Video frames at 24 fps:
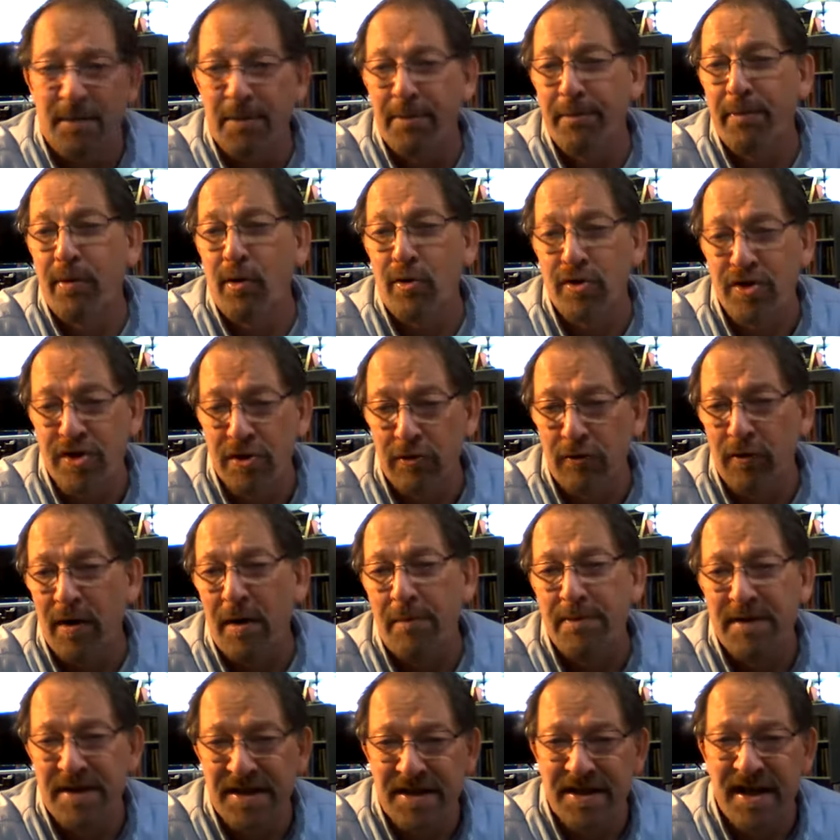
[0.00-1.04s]
proportional
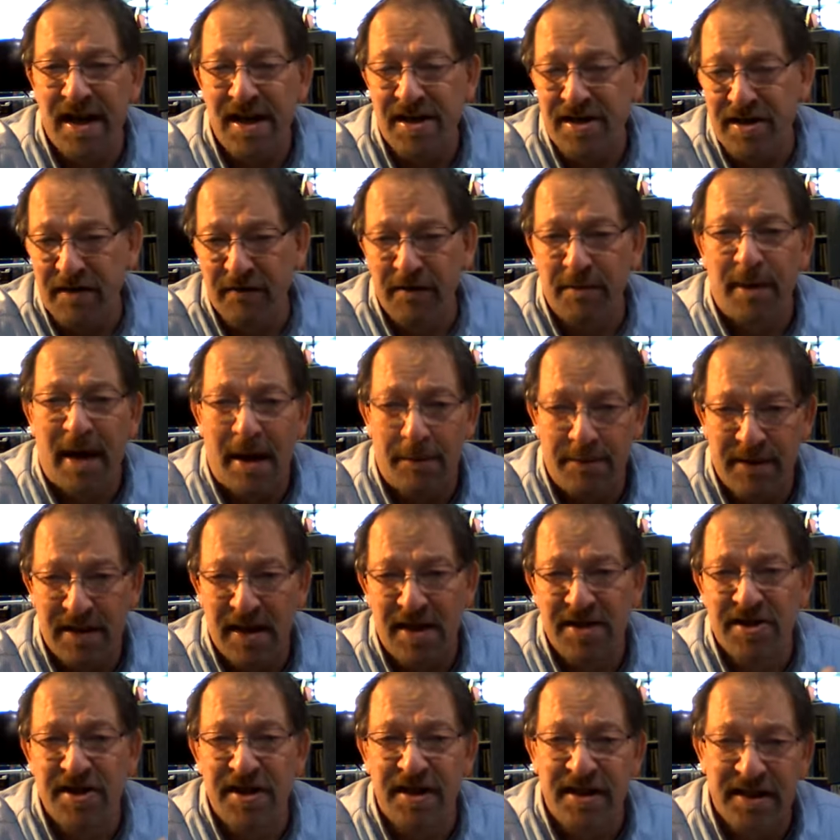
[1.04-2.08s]
representation of the
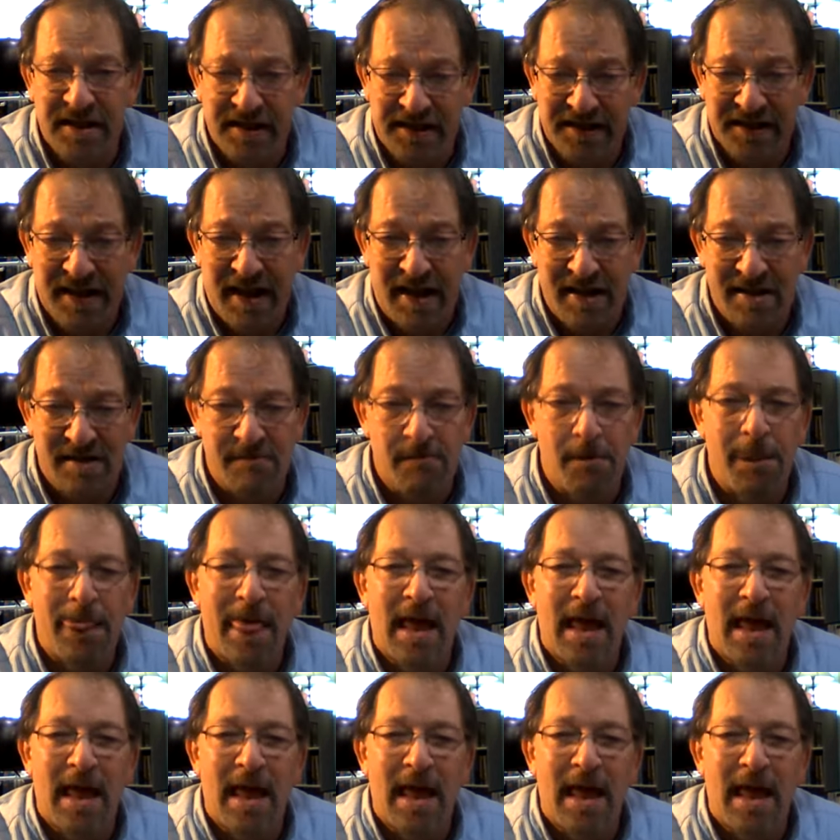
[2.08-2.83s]
population in the states.